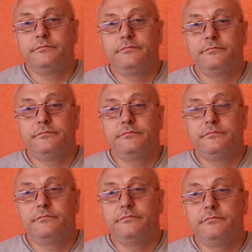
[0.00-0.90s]

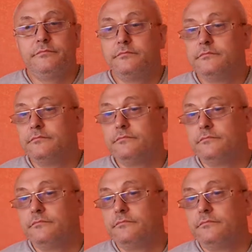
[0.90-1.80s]

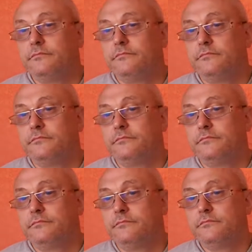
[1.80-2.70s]

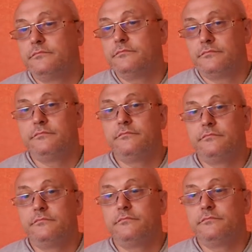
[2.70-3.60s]

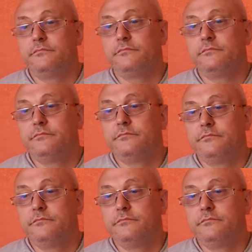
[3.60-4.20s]
(silent)